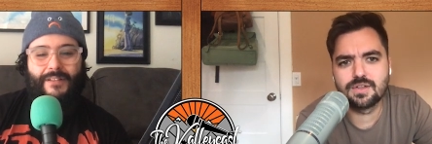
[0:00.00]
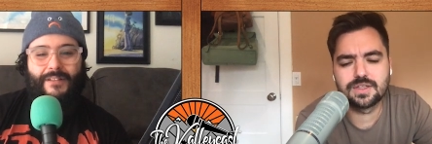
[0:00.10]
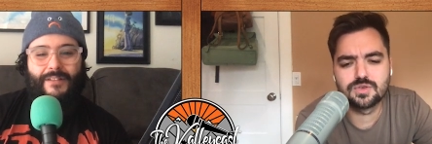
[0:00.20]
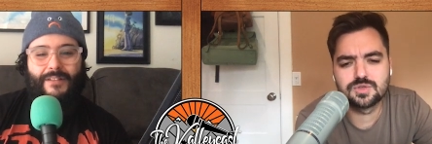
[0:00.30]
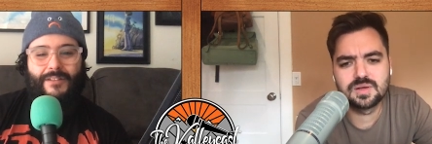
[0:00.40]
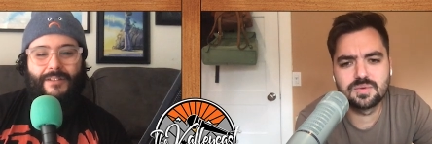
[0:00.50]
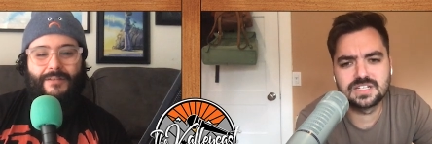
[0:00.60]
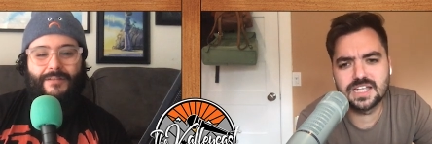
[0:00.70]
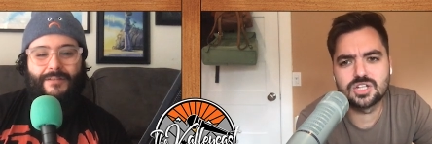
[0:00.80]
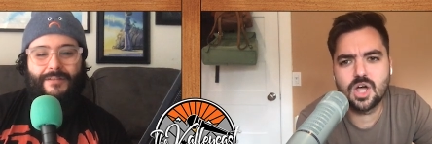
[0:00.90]
Speaker 1: don't like those people
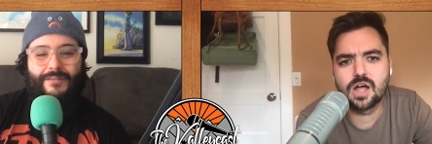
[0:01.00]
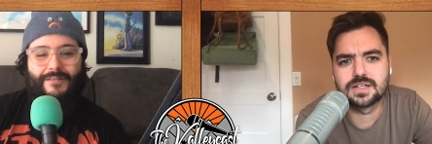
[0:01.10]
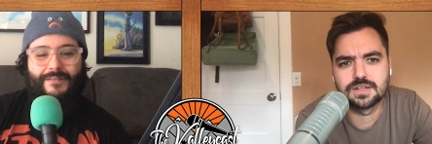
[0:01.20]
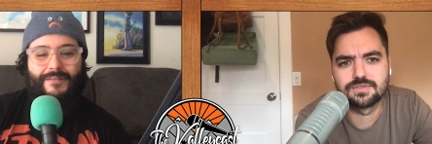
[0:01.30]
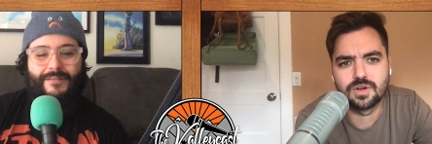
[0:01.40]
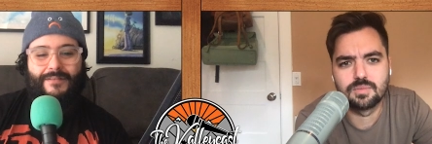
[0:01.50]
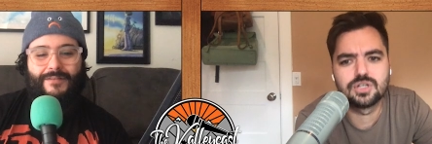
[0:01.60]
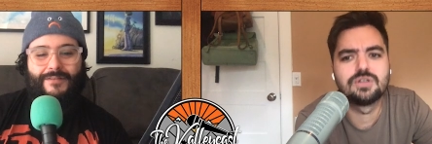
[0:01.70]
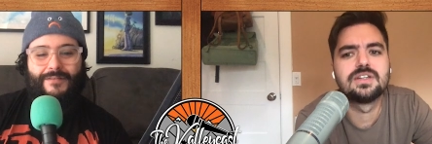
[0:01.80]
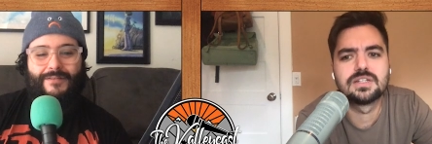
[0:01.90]
because they talk different, but you